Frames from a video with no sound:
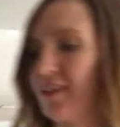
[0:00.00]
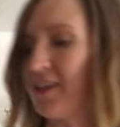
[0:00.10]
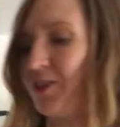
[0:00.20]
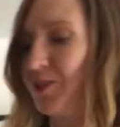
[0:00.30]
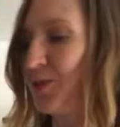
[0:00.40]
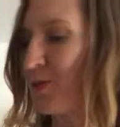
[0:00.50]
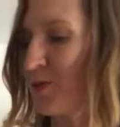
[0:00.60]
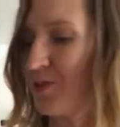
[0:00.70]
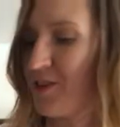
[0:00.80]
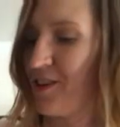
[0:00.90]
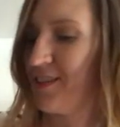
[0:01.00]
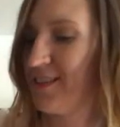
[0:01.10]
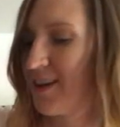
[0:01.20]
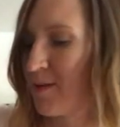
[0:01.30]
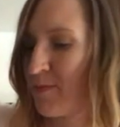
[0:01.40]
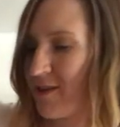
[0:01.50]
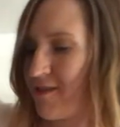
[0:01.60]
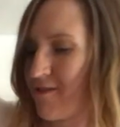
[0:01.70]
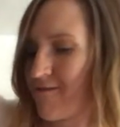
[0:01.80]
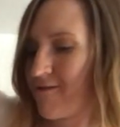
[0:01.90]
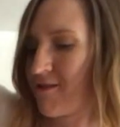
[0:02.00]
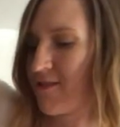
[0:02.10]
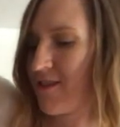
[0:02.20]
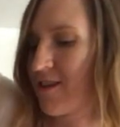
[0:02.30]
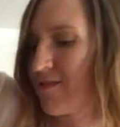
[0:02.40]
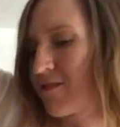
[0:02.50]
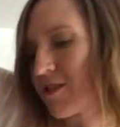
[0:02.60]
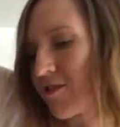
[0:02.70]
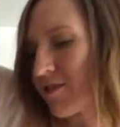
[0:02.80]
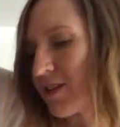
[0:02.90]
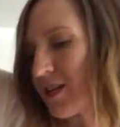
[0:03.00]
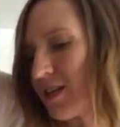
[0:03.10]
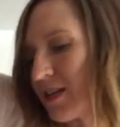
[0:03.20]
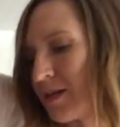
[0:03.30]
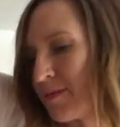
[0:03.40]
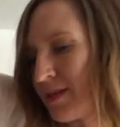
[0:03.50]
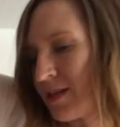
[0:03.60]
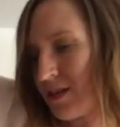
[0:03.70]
the 2/3 cup of heavy cream,